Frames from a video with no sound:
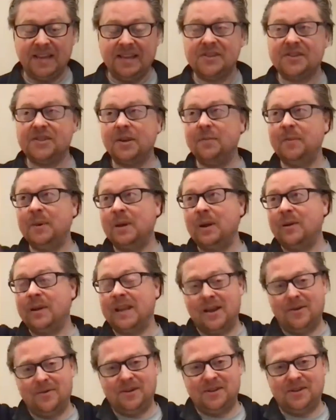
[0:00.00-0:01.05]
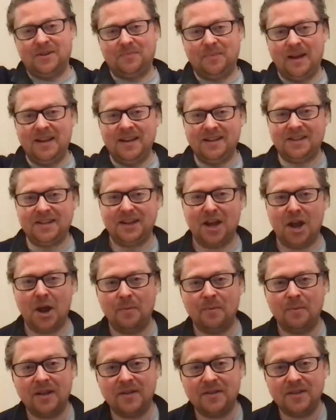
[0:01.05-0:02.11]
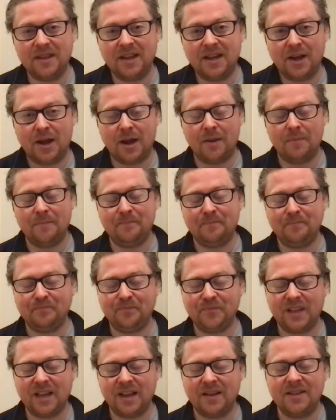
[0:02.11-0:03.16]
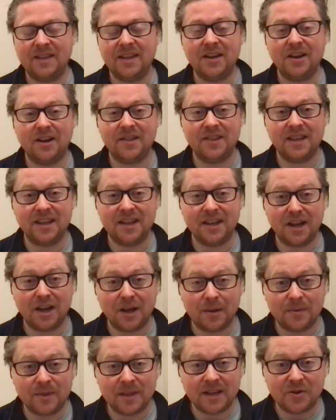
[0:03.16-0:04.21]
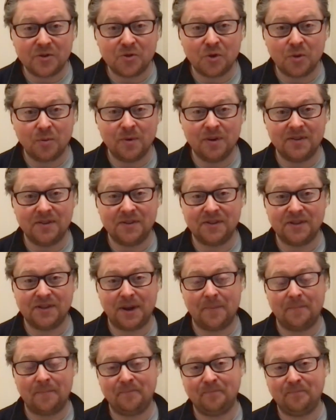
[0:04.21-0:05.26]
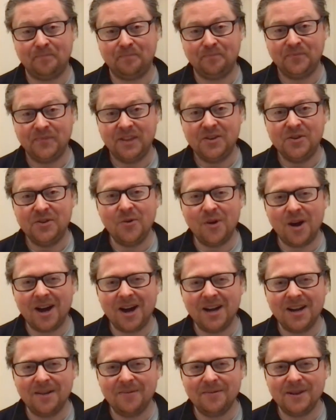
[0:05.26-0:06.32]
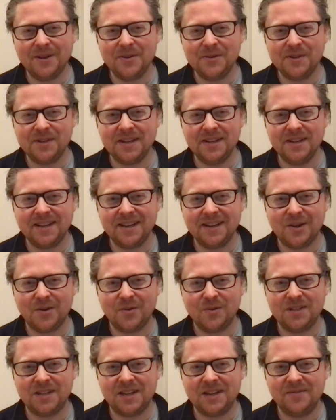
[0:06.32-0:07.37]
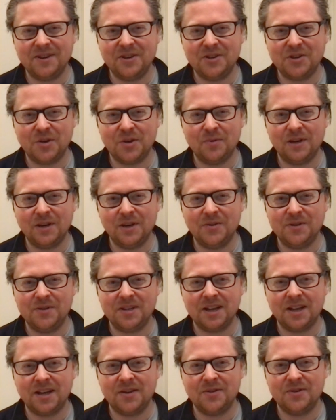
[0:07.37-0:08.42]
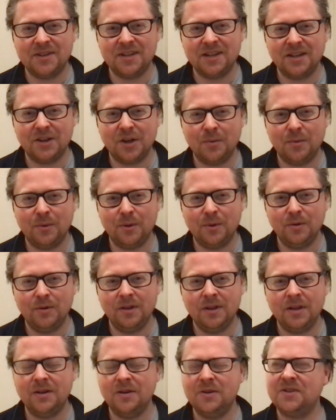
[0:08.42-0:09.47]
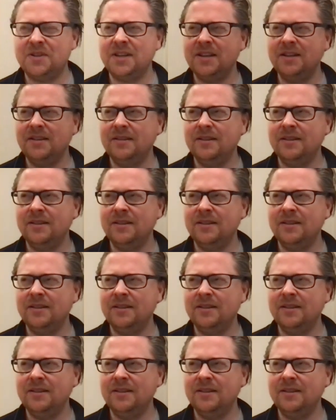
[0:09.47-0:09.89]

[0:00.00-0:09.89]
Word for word: Some are going out into space, um, and, uh, um, and the, uh, the, uh, the Andromedans. Um, you know, I Love Lucy, that old TV show with uh, Lucy, uh, Lucille Ball. L- yes, Lucille, of